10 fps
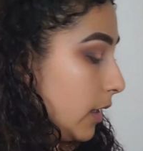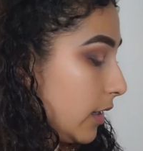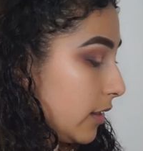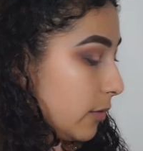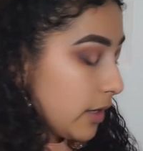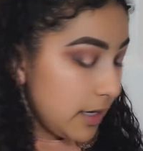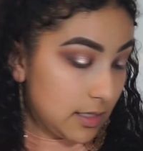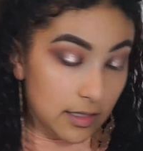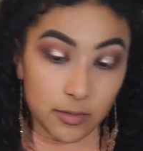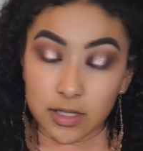And then what I
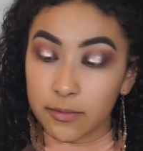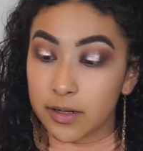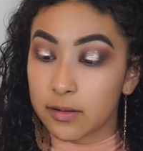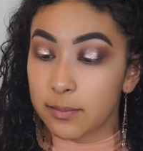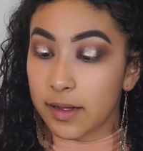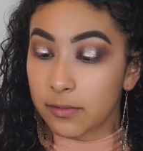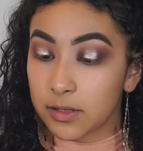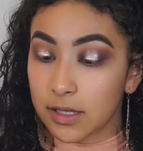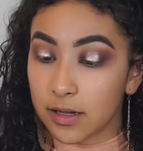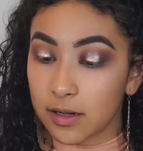did was I went in back
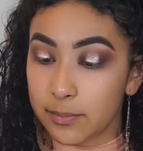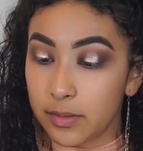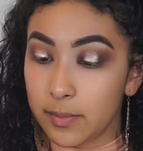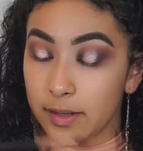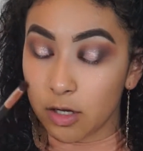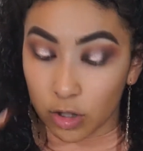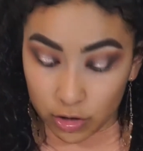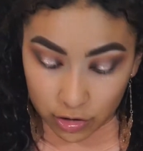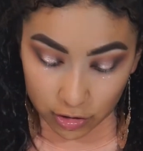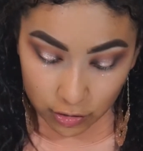with that Be Bella
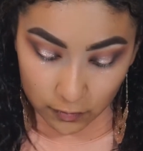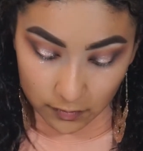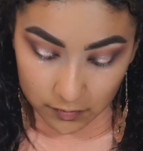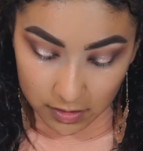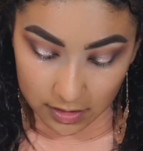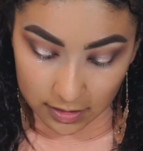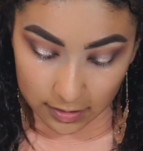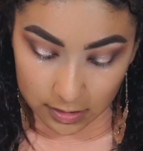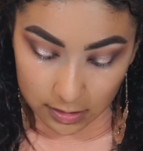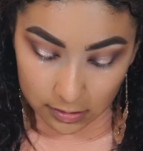RG215, and
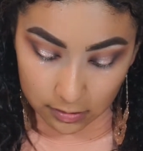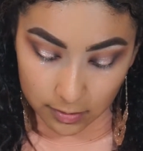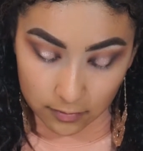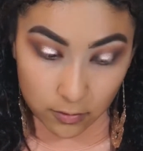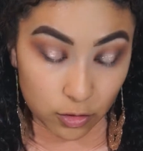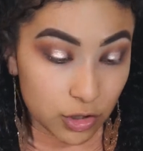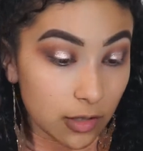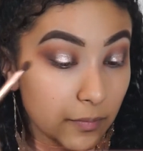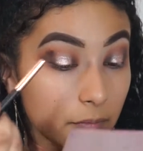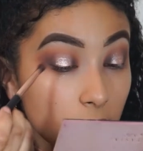I took a little bit of Noche,